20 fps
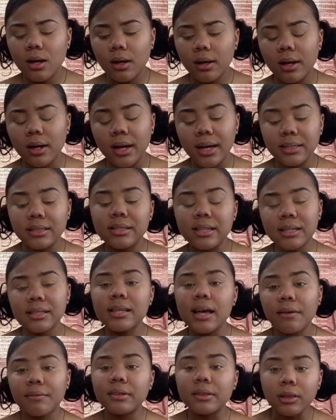It does
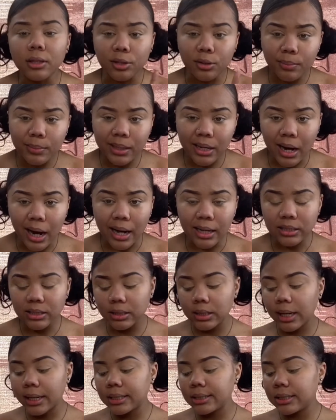have a little bit of
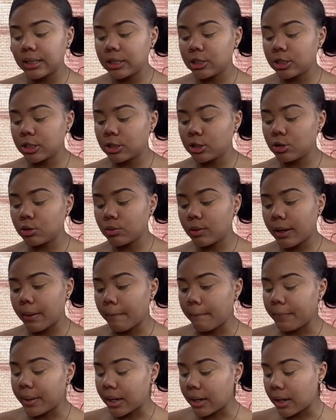oxidization to
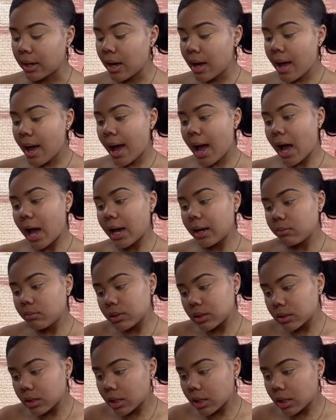it, but I'm in the